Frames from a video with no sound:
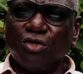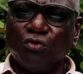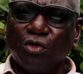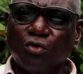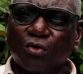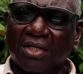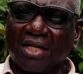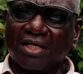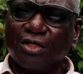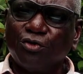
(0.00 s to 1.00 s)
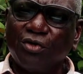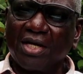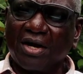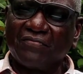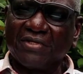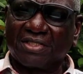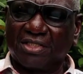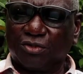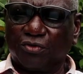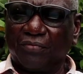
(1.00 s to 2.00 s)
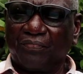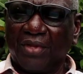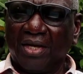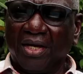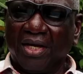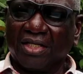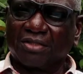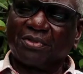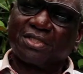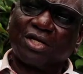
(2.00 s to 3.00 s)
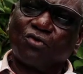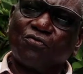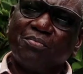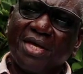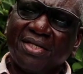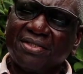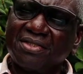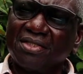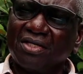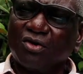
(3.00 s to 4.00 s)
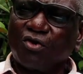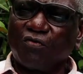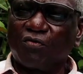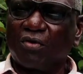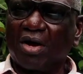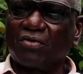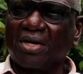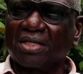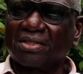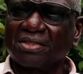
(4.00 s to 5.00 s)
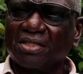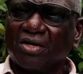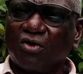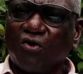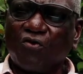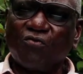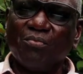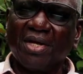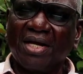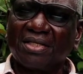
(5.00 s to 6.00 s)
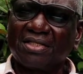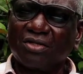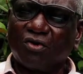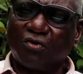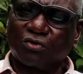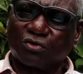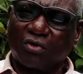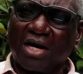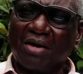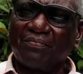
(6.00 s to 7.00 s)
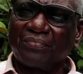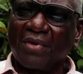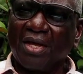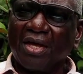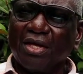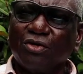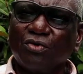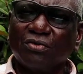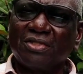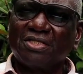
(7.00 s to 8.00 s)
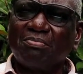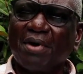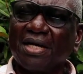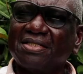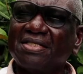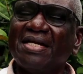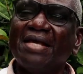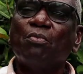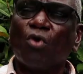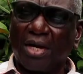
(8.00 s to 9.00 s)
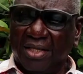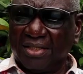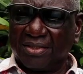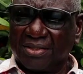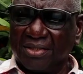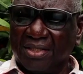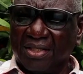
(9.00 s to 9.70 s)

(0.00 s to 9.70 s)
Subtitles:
you will note that during harvest season, especially of maize, of groundnuts, of millet, of sorghum, these birds lay more eggs.